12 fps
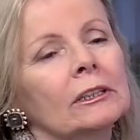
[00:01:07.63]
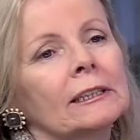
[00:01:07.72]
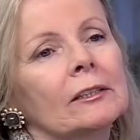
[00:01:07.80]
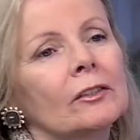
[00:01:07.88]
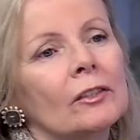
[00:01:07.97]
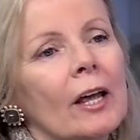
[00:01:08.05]

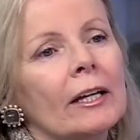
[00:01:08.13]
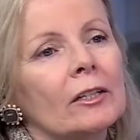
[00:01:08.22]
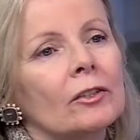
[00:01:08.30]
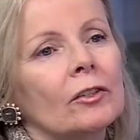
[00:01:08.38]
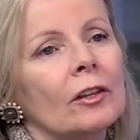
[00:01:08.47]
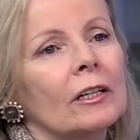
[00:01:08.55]
it
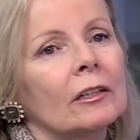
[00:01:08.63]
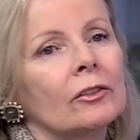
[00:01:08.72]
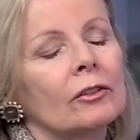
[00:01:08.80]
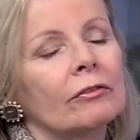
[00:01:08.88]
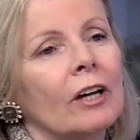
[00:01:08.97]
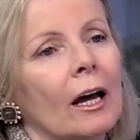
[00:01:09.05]
says
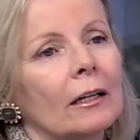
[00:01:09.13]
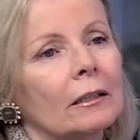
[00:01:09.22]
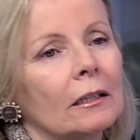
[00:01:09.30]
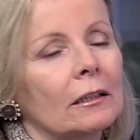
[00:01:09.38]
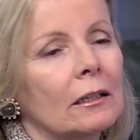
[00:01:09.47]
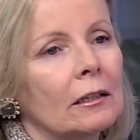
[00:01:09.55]
things have
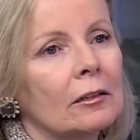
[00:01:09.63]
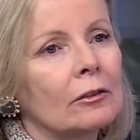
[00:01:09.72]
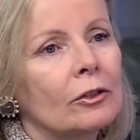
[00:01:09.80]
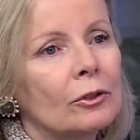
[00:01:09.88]
gotten a little